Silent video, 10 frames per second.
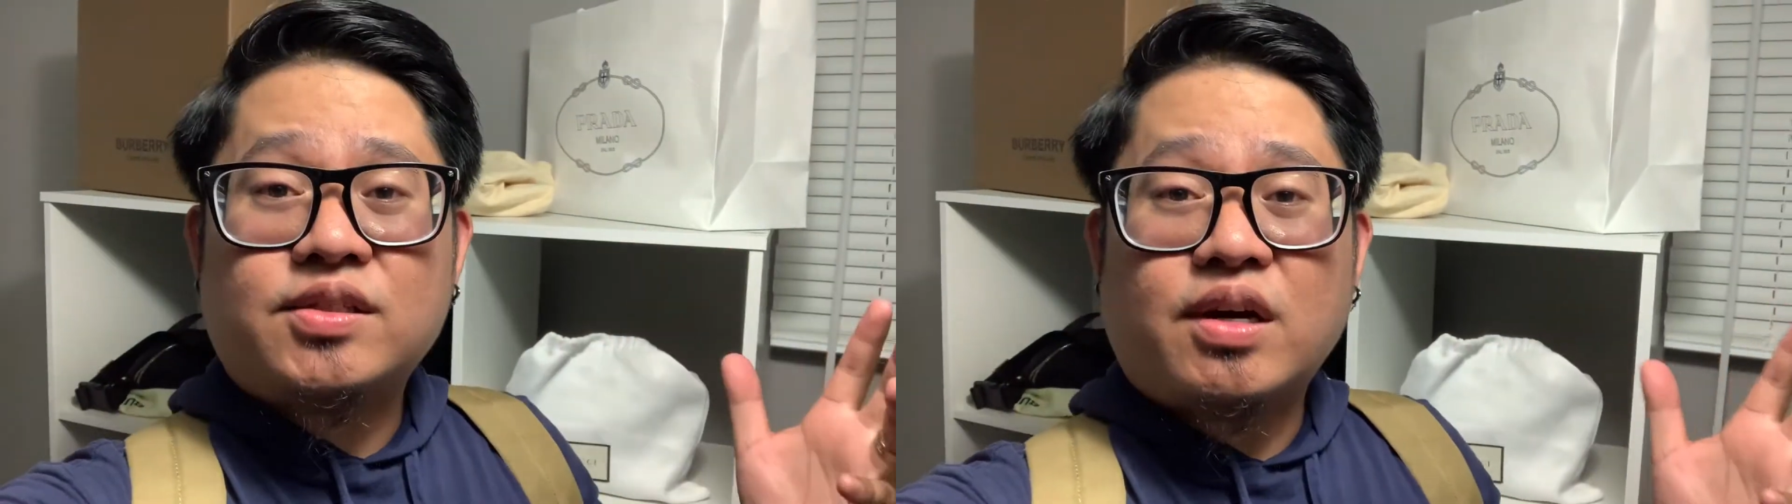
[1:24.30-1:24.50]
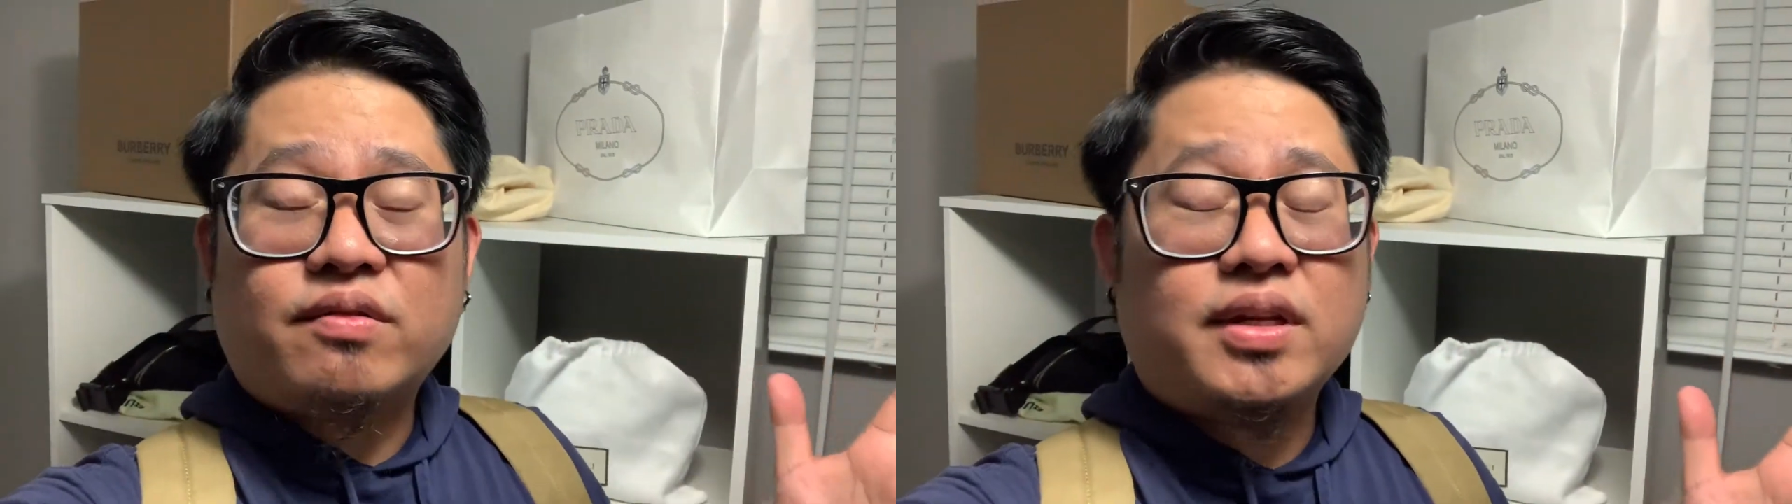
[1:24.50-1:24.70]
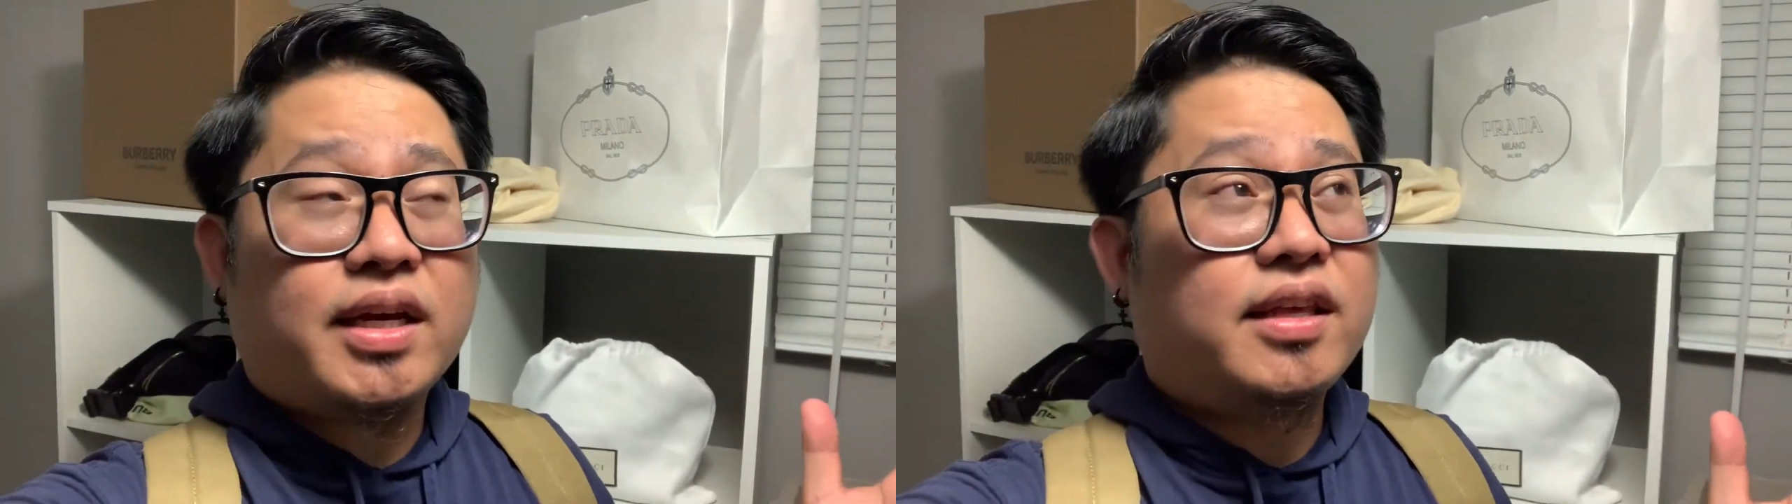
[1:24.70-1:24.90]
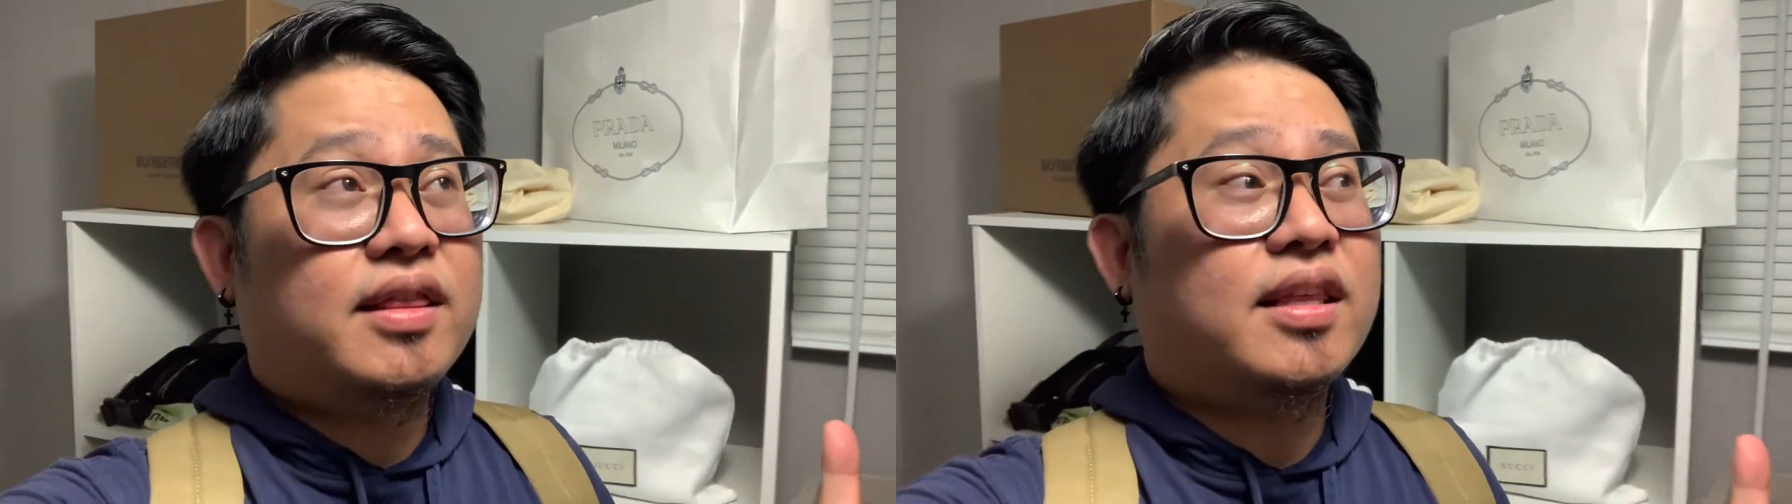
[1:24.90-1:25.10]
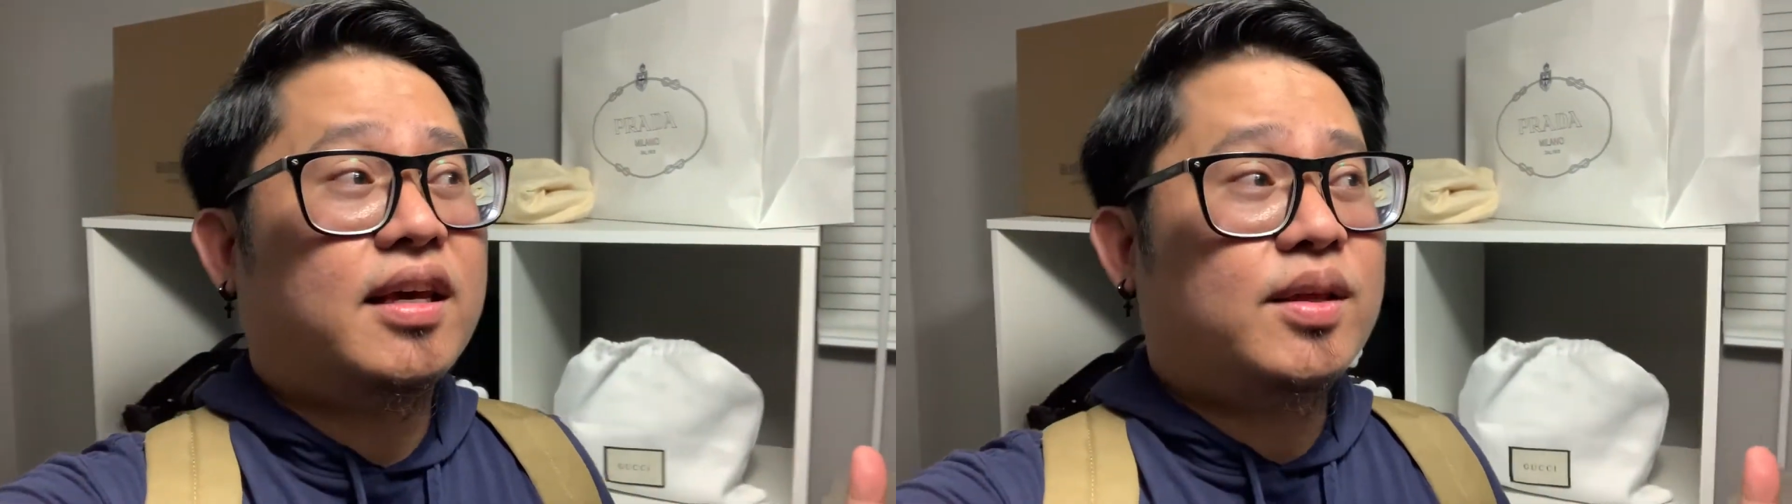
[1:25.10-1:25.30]
travel I
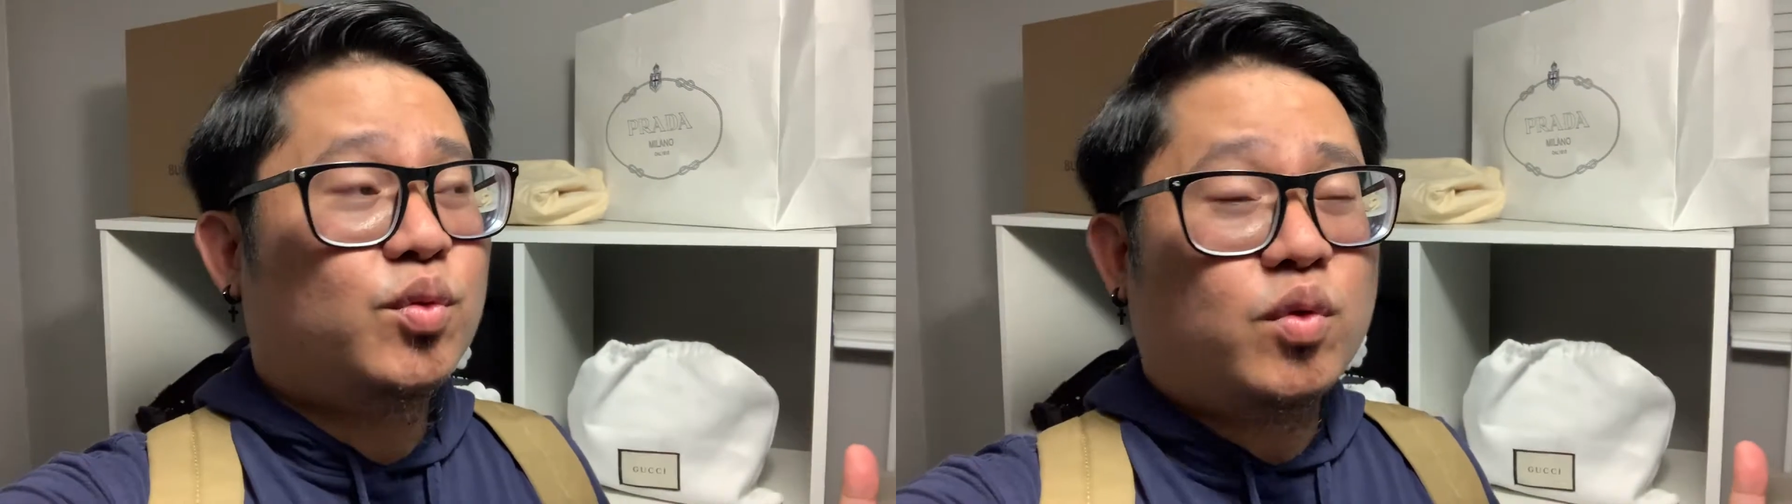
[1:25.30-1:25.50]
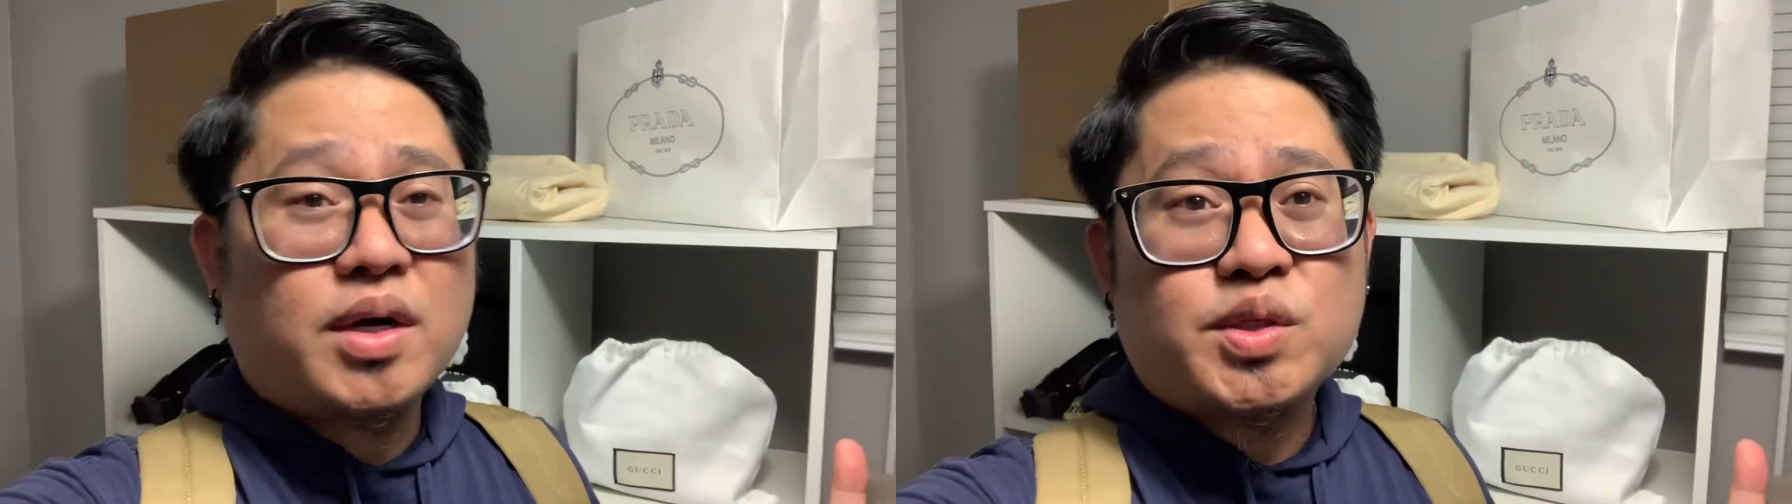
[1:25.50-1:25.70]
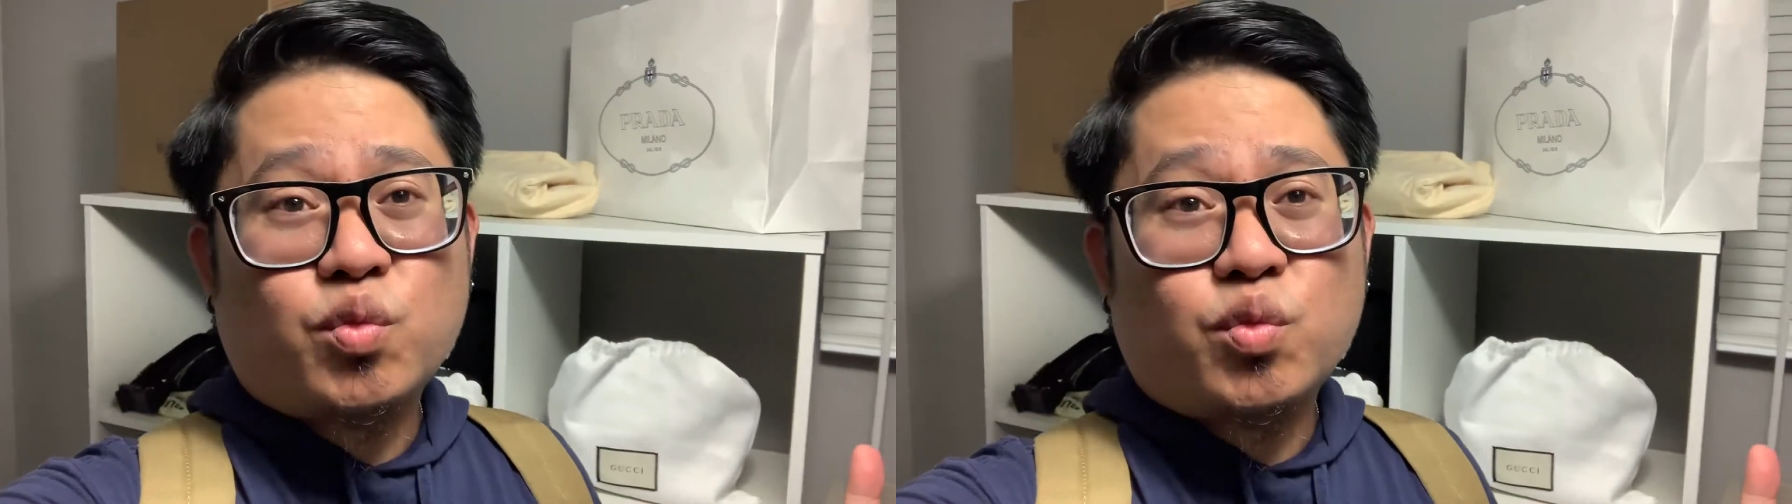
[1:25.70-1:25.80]
did was